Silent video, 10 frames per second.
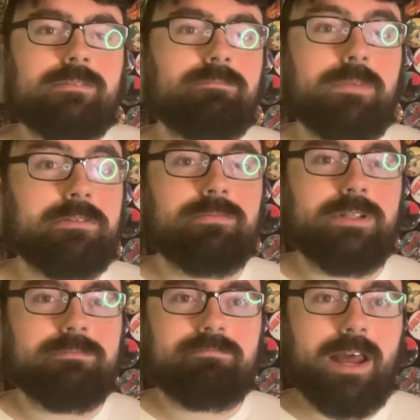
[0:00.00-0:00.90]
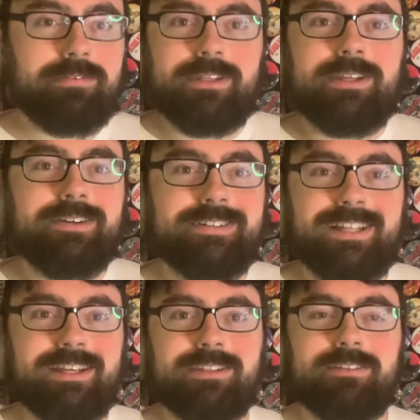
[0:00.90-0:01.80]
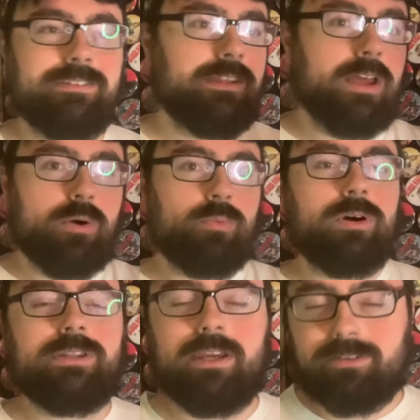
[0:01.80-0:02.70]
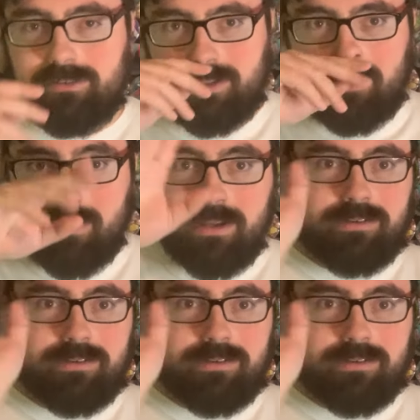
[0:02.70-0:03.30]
meet with obviously the girl he likes and walk there and do stuff.